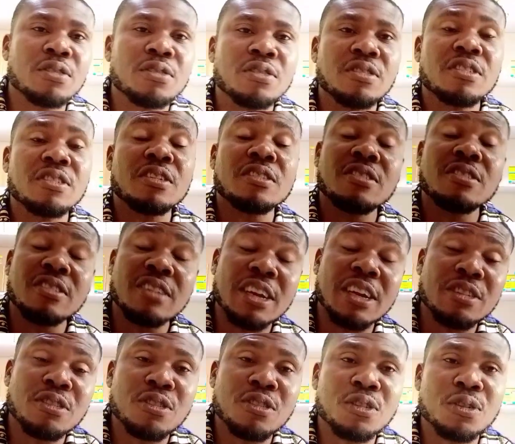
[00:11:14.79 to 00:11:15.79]
So
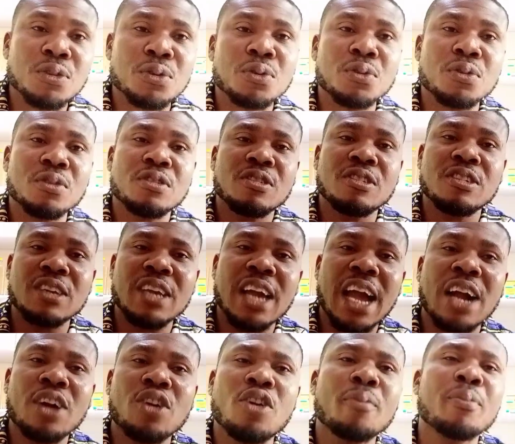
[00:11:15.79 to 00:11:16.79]
stay tuned till
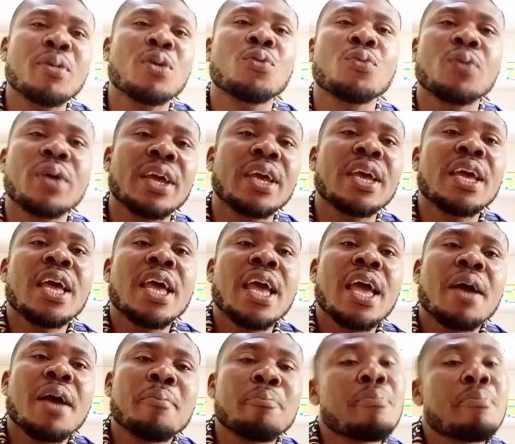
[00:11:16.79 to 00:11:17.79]
I come your way
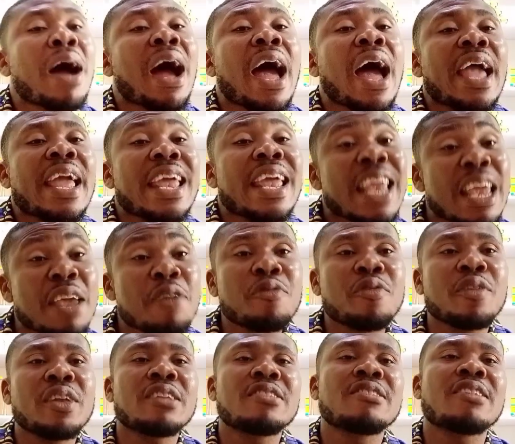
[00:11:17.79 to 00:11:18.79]
by
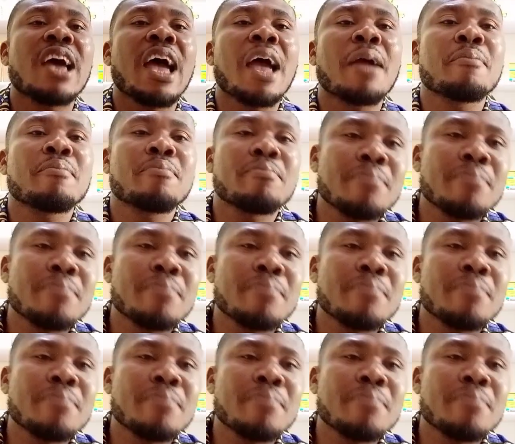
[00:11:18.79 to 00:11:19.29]
evening time.